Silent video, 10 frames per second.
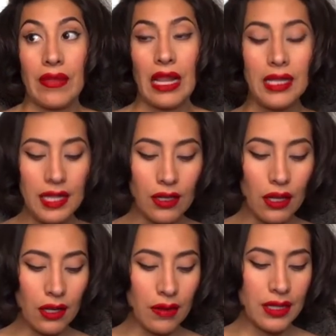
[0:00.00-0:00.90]
Let's take a
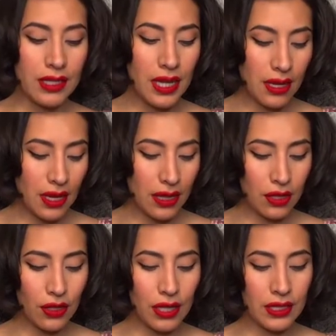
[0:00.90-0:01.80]
look. Let's take a
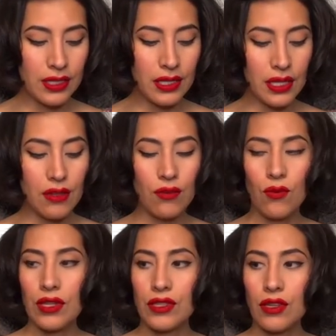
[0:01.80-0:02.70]
look and see
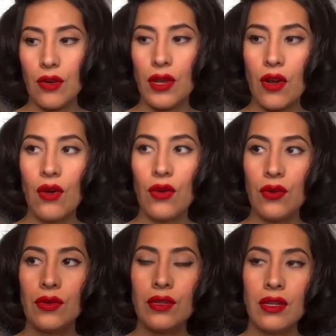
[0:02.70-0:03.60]
what's going
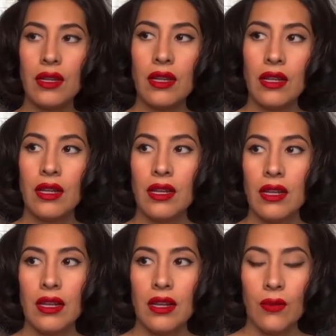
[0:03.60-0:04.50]
on.
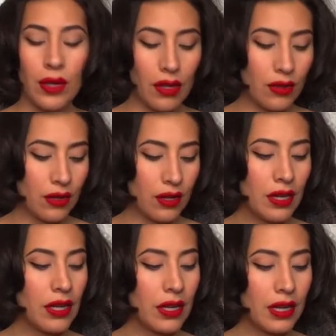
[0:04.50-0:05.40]
What other
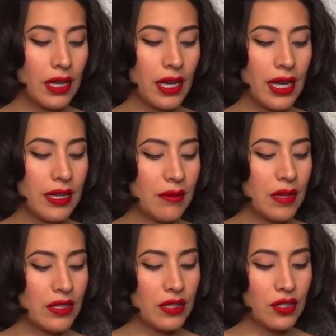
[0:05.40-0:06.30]
guided
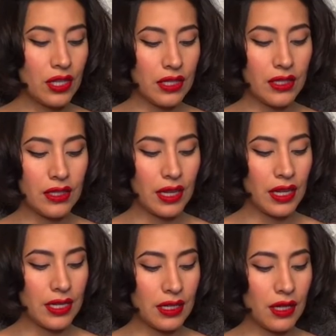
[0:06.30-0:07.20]
messages can
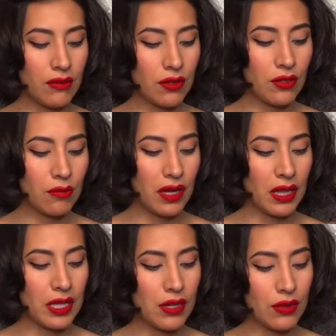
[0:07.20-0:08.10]
I deliver to my
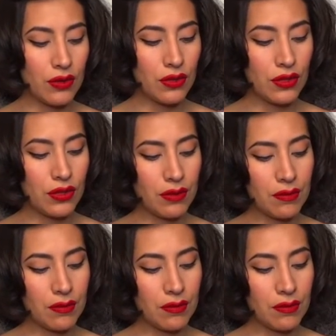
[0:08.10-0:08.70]
Leos?